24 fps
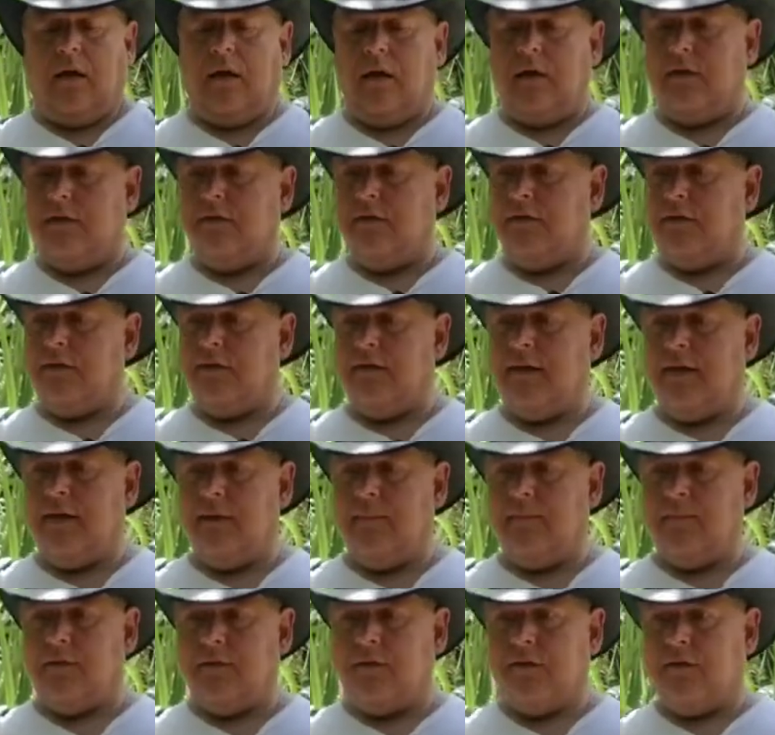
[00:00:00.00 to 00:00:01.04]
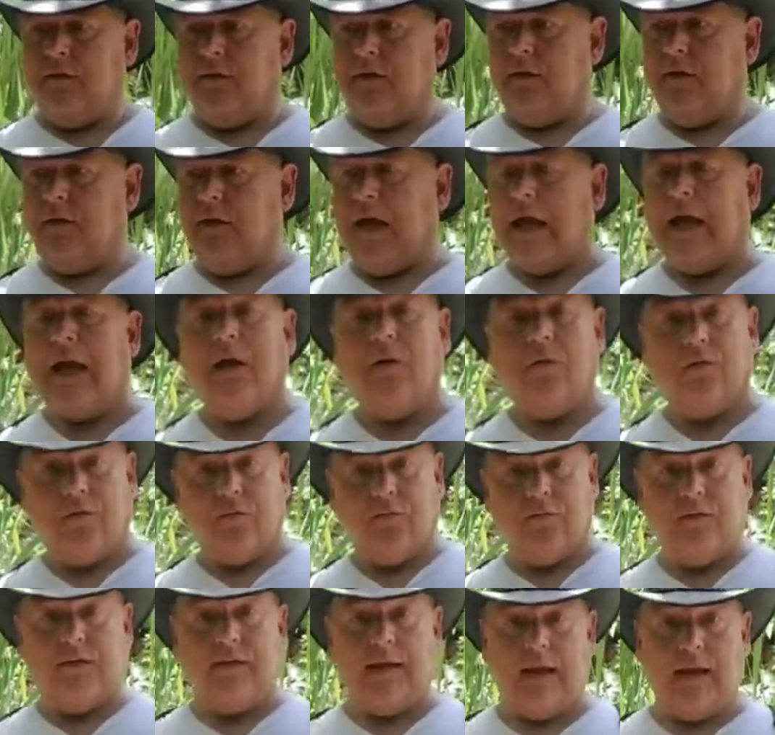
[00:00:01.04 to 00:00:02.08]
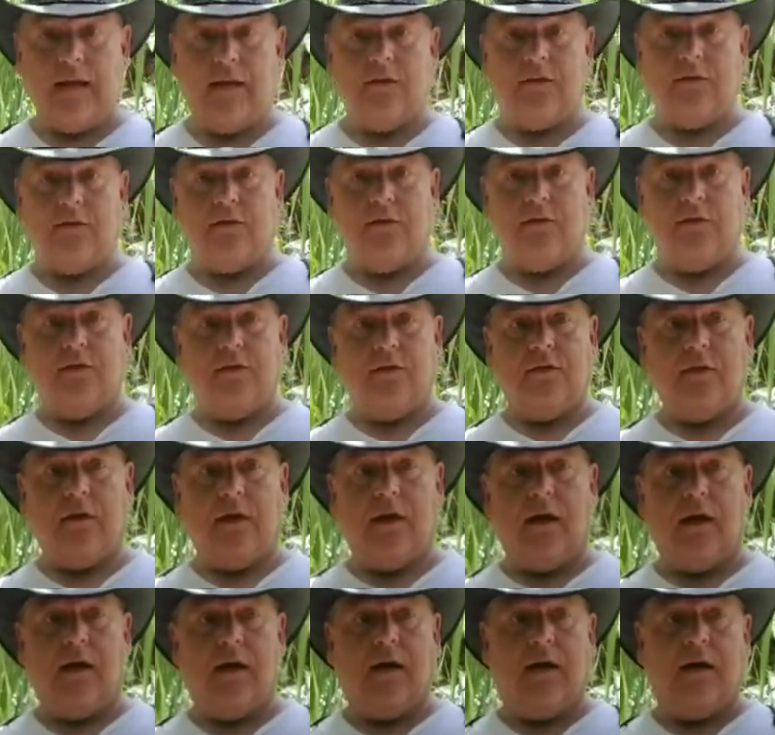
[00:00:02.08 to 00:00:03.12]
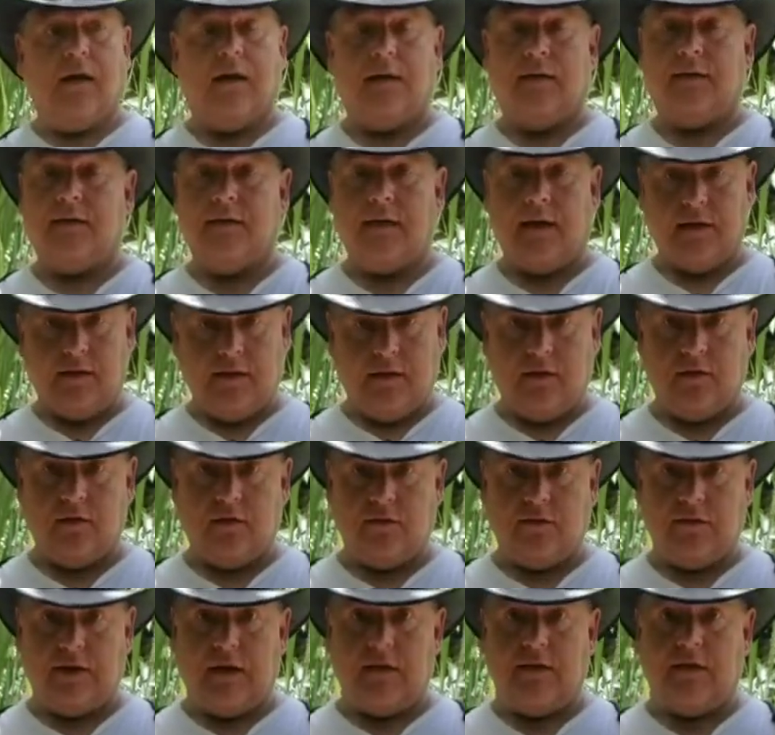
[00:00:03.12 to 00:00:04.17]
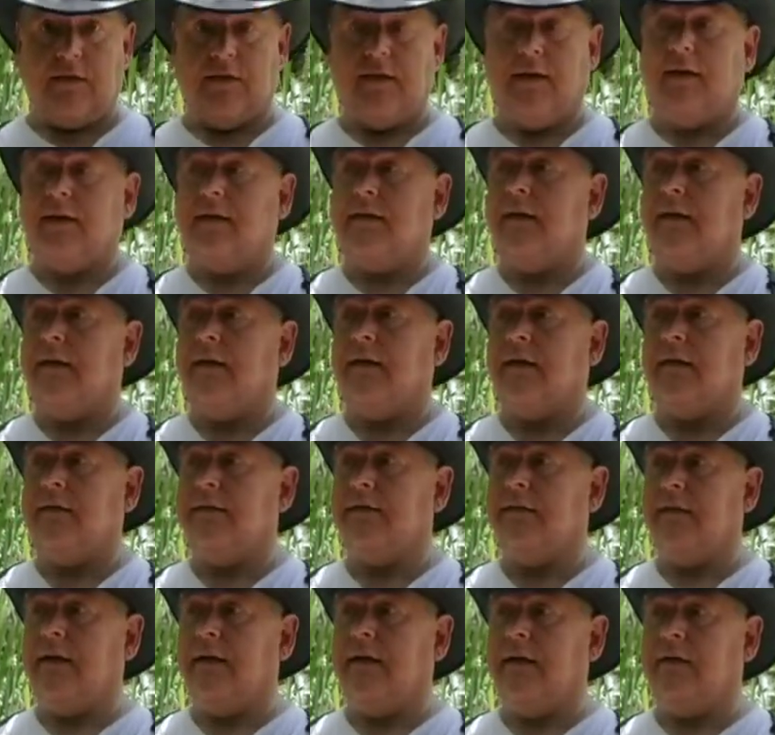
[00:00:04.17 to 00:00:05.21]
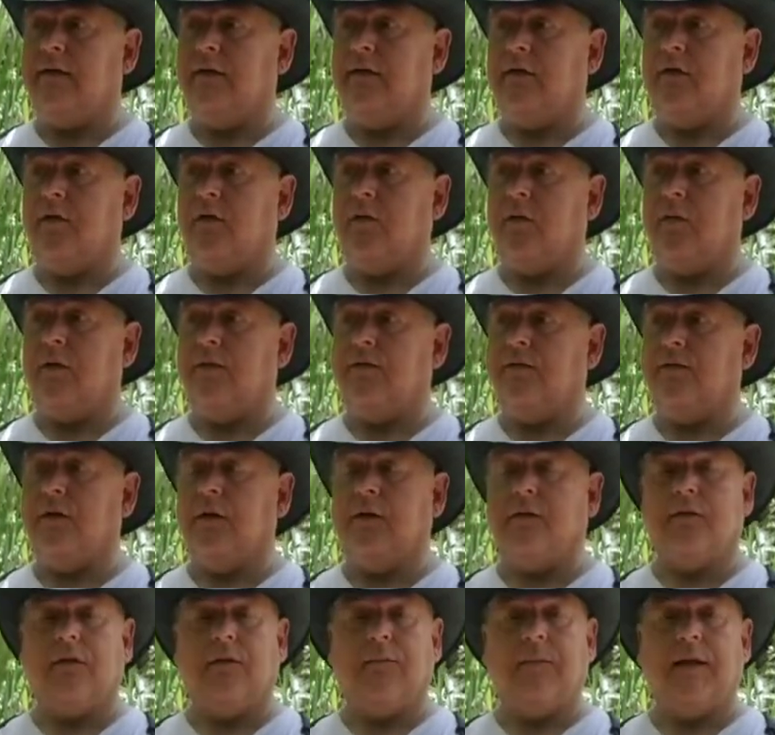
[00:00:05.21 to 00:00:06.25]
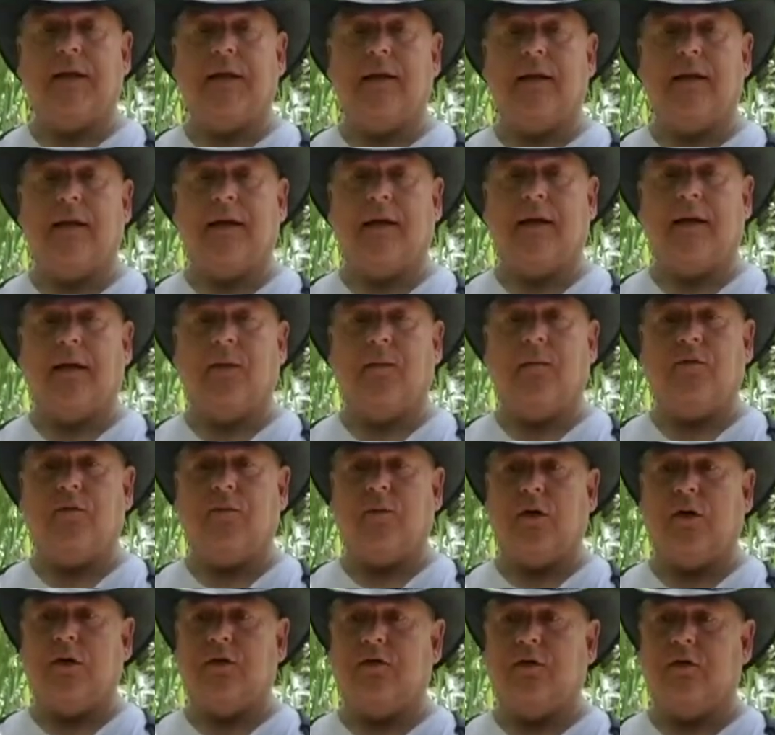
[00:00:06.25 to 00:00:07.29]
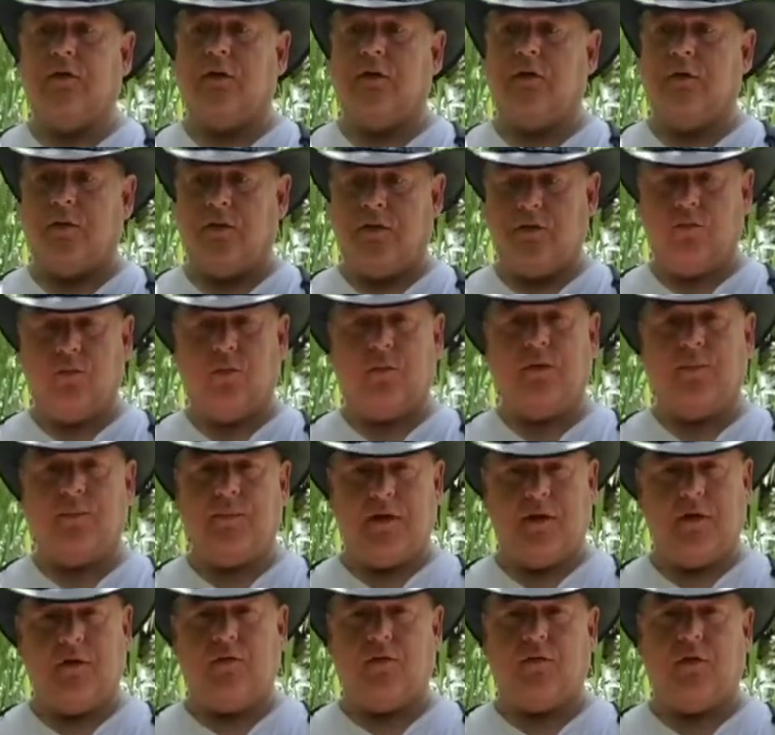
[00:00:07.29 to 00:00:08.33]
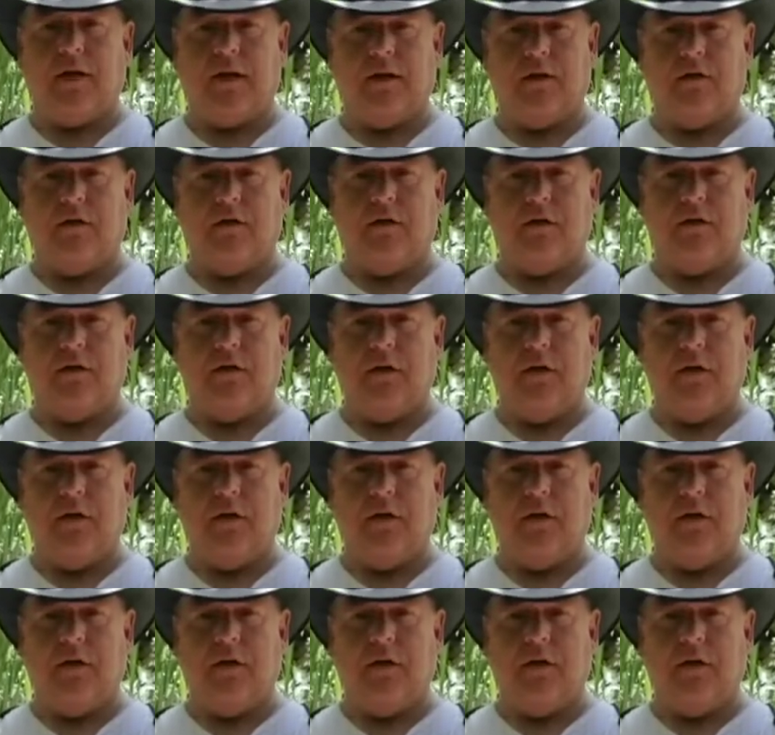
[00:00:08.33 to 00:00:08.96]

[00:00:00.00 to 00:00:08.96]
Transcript: just seems out of date. 10 years out of date, like I said, it felt to me like I was watching, this would have been a greater